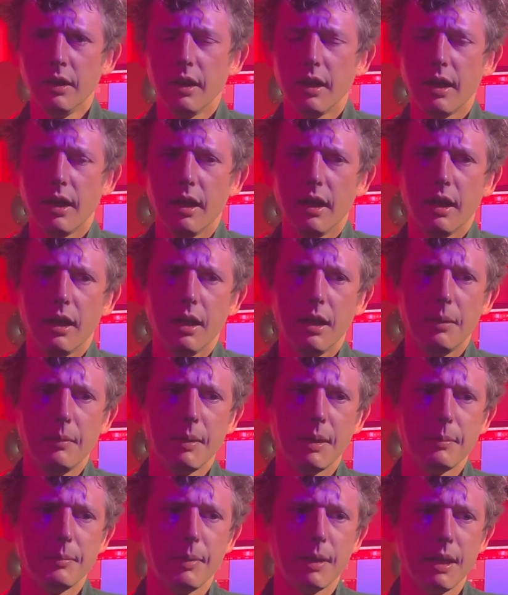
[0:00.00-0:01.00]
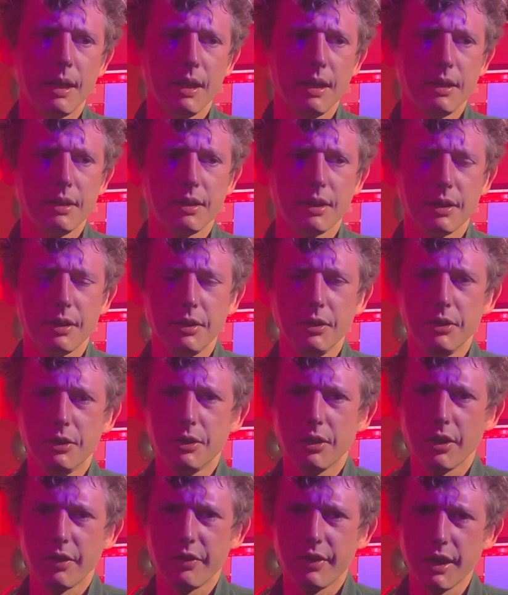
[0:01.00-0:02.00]
Um, and, so
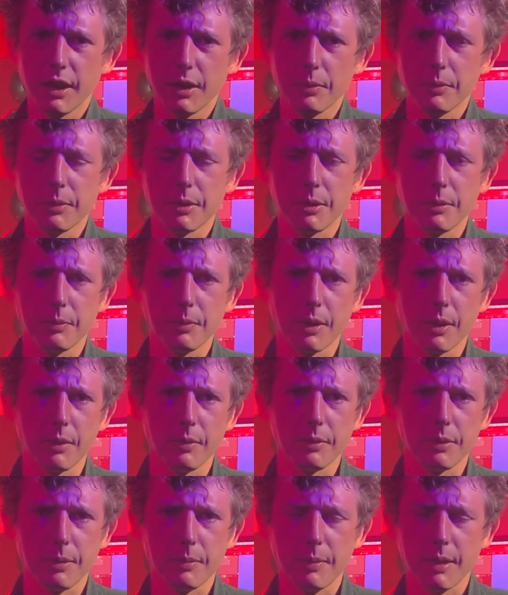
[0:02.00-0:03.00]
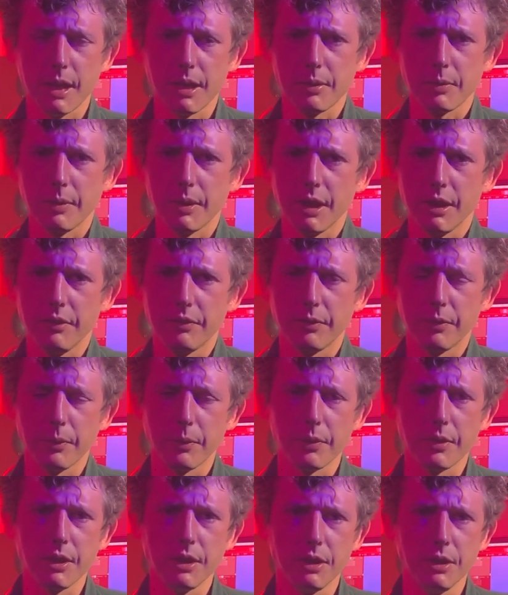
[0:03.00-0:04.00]
YouTube, I think it was when I was about
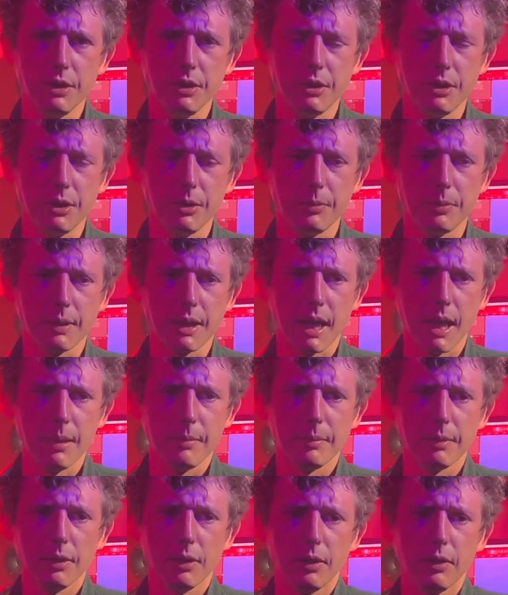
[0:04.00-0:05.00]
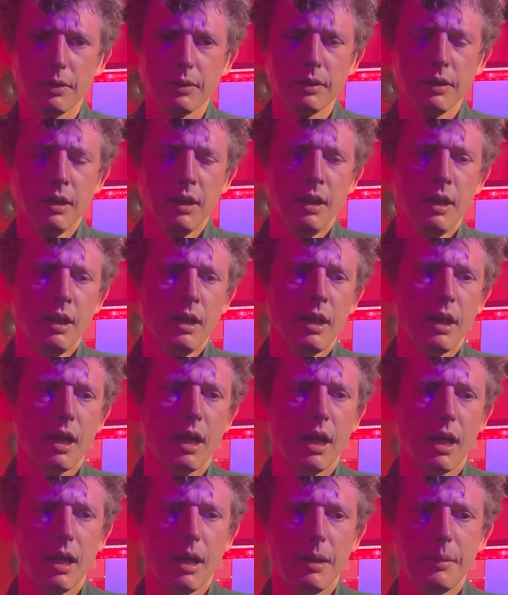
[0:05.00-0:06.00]
24 that YouTube came along.
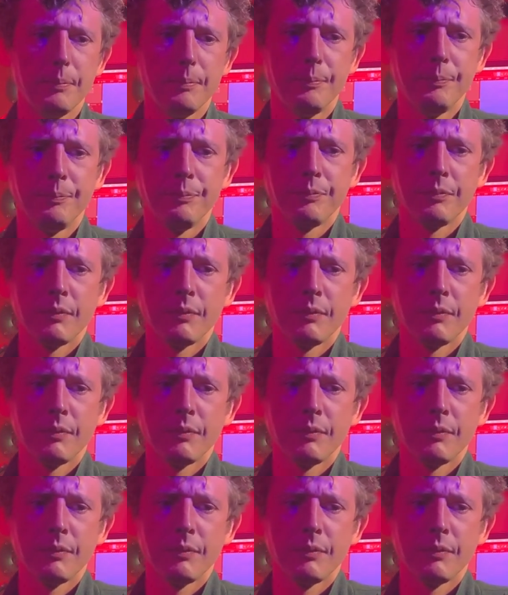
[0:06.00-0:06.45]
Um,